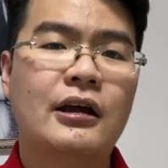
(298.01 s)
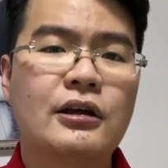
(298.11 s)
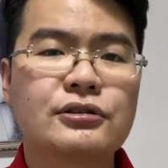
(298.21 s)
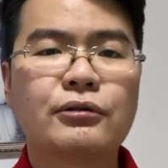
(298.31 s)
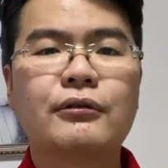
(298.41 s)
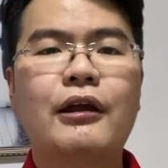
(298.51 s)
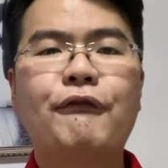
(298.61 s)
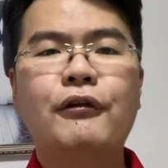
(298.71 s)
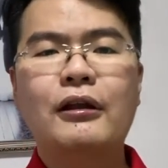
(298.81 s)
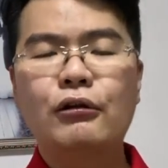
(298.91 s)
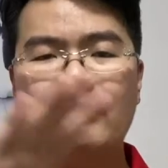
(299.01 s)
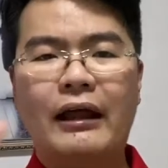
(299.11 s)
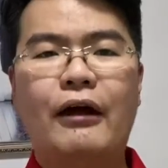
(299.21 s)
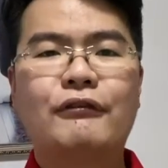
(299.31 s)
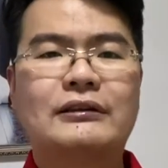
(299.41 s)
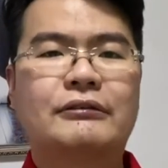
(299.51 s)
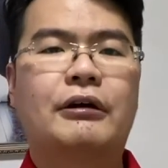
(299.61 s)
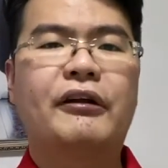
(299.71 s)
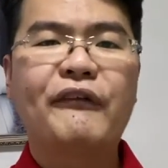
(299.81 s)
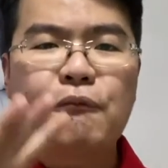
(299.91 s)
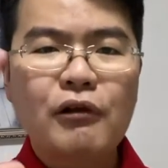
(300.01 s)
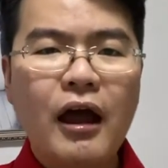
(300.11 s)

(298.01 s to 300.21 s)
So if we look at everything, right, we put